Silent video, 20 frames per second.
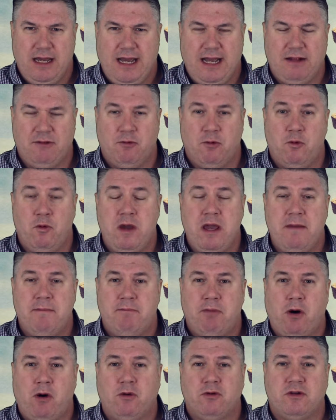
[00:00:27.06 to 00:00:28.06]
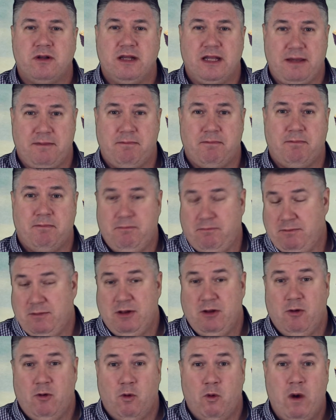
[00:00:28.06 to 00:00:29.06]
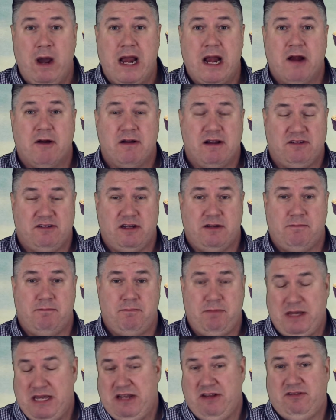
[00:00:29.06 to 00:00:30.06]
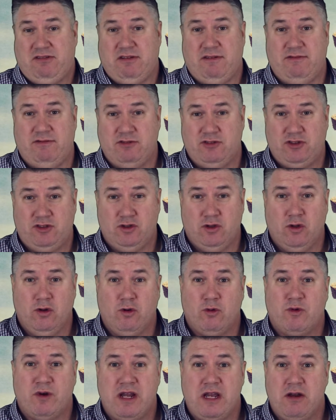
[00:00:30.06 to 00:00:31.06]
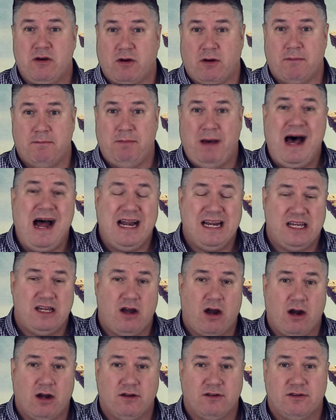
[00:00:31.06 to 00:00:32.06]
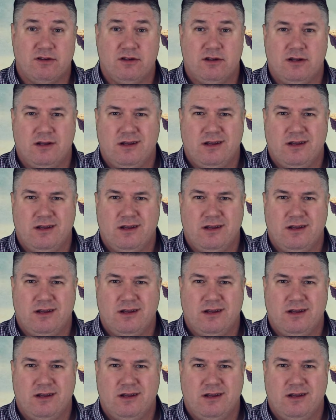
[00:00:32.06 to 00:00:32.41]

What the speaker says: And we boldly wear as a piece of jewelry or body art